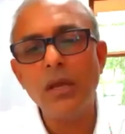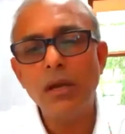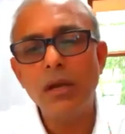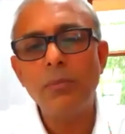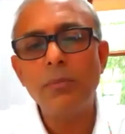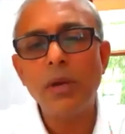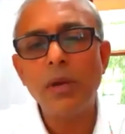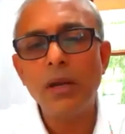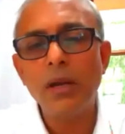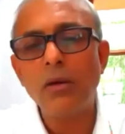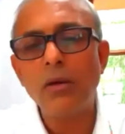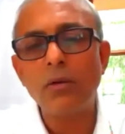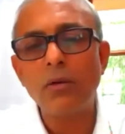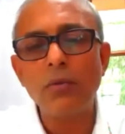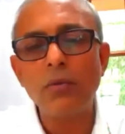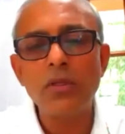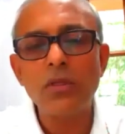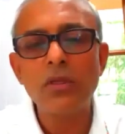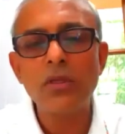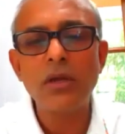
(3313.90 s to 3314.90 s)
Depending on
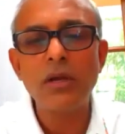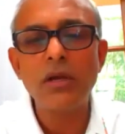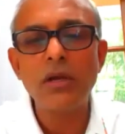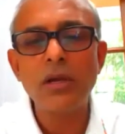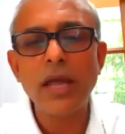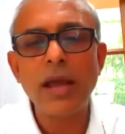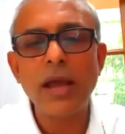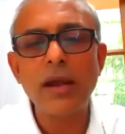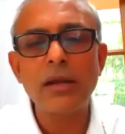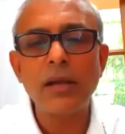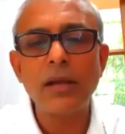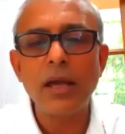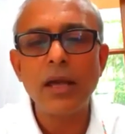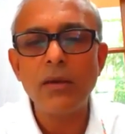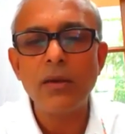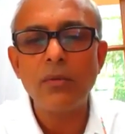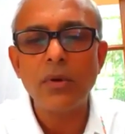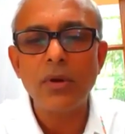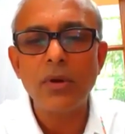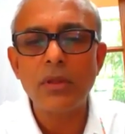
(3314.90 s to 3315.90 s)
what's the attack
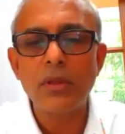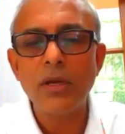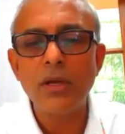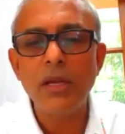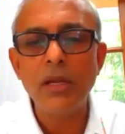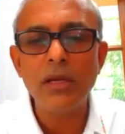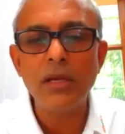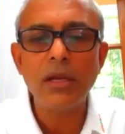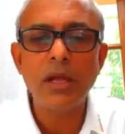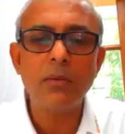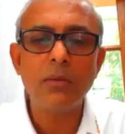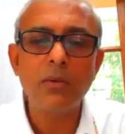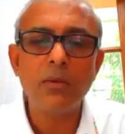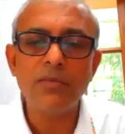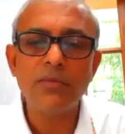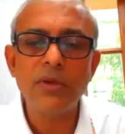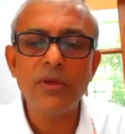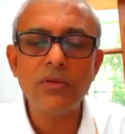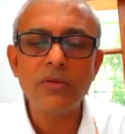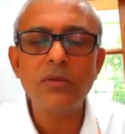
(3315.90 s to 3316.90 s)
time, what is the lead time of
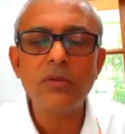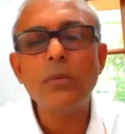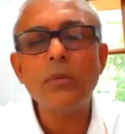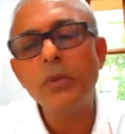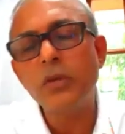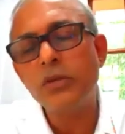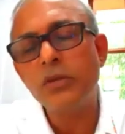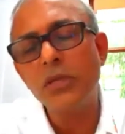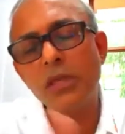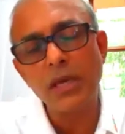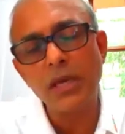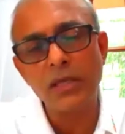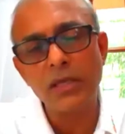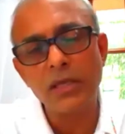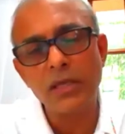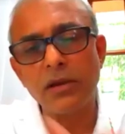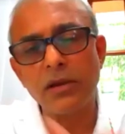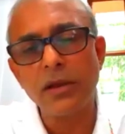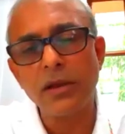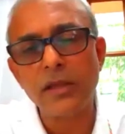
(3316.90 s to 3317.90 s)
each of the machines, et
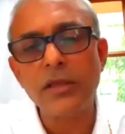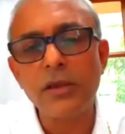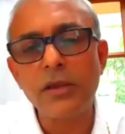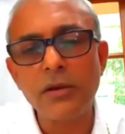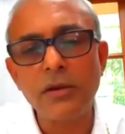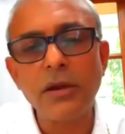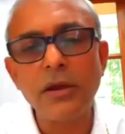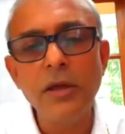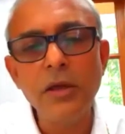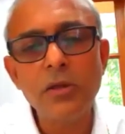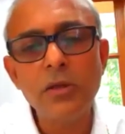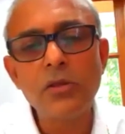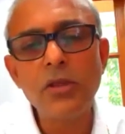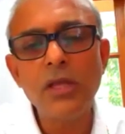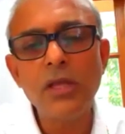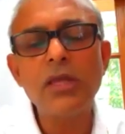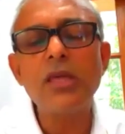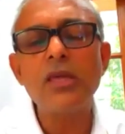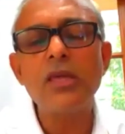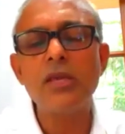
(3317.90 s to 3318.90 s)
cetera, et cetera. So
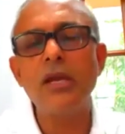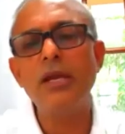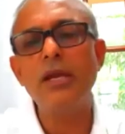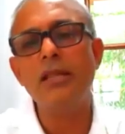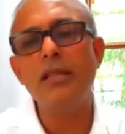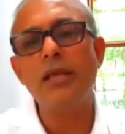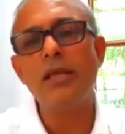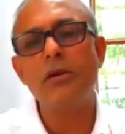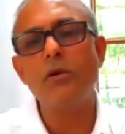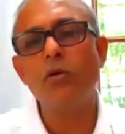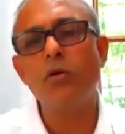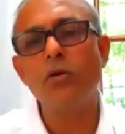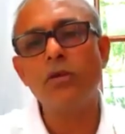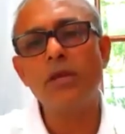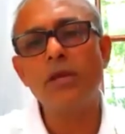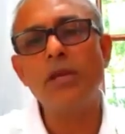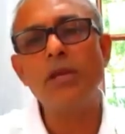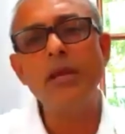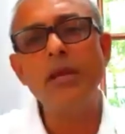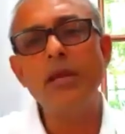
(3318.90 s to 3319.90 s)
there's a study that goes
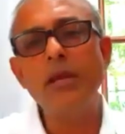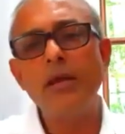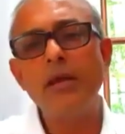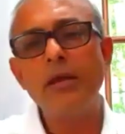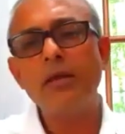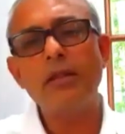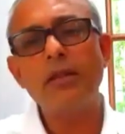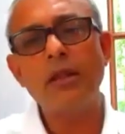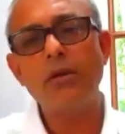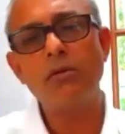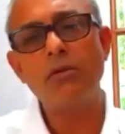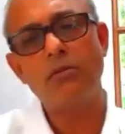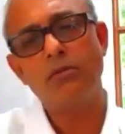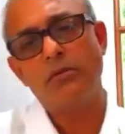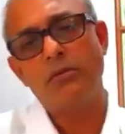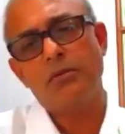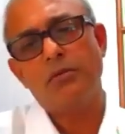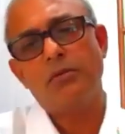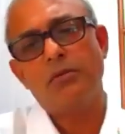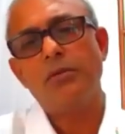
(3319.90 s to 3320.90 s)
in.
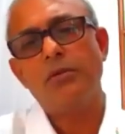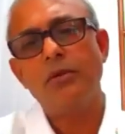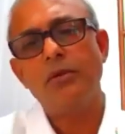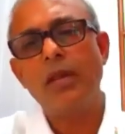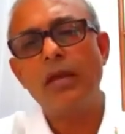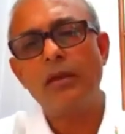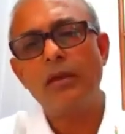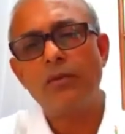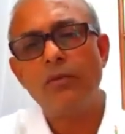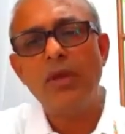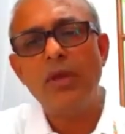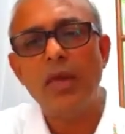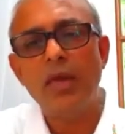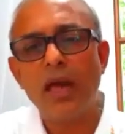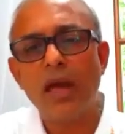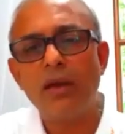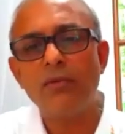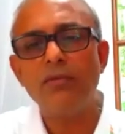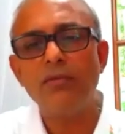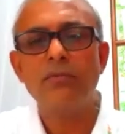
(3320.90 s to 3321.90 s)
Now, like we
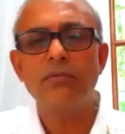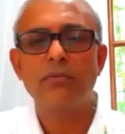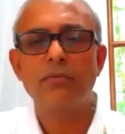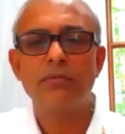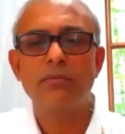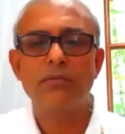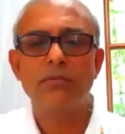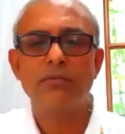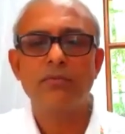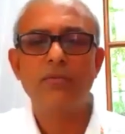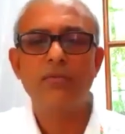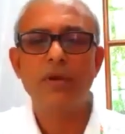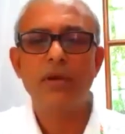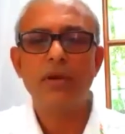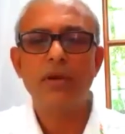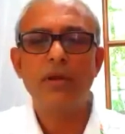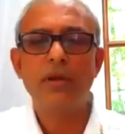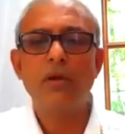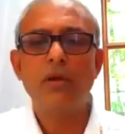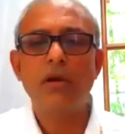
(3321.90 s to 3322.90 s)
have a
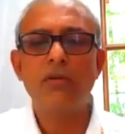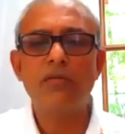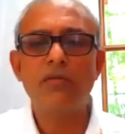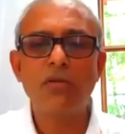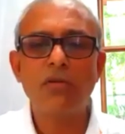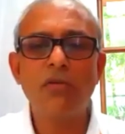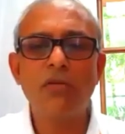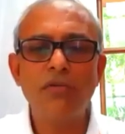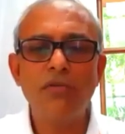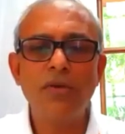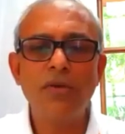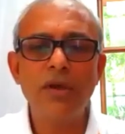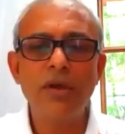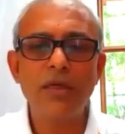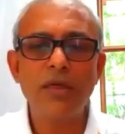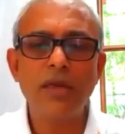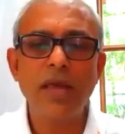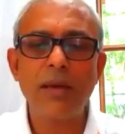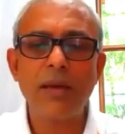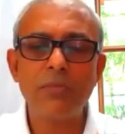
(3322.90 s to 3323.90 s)
lot of software,
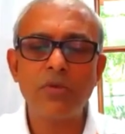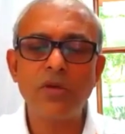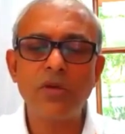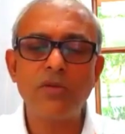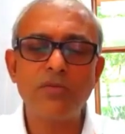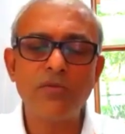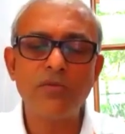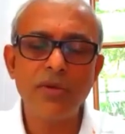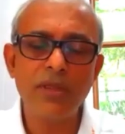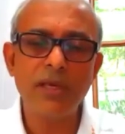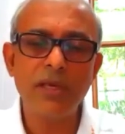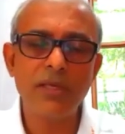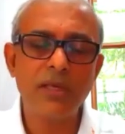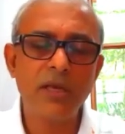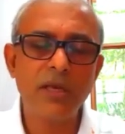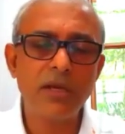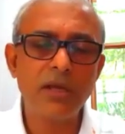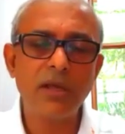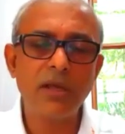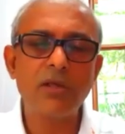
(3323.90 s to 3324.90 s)
scam softwares, et
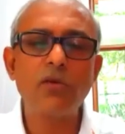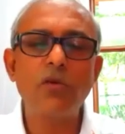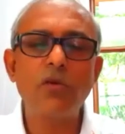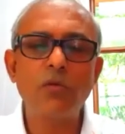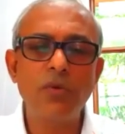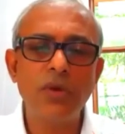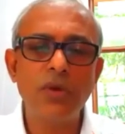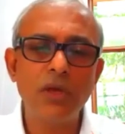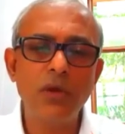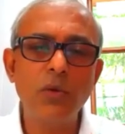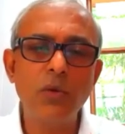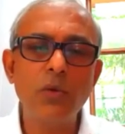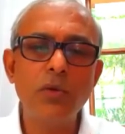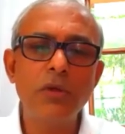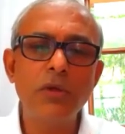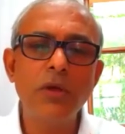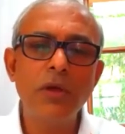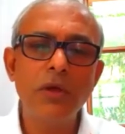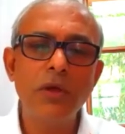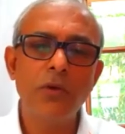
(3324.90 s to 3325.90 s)
cetera. So we
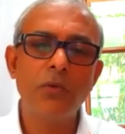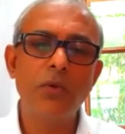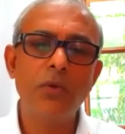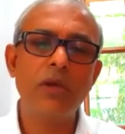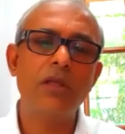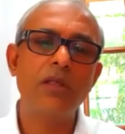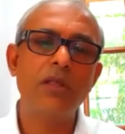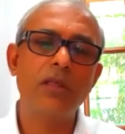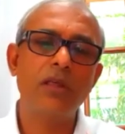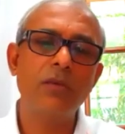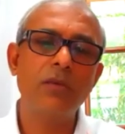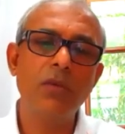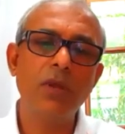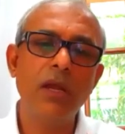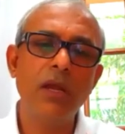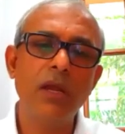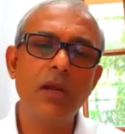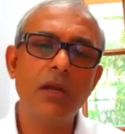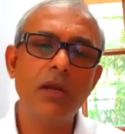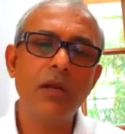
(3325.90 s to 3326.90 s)
use, we can
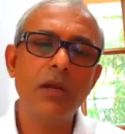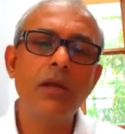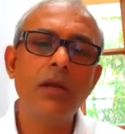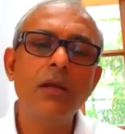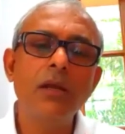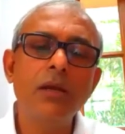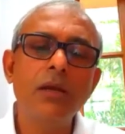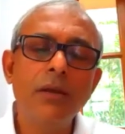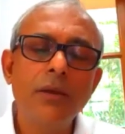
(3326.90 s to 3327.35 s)
simulate it.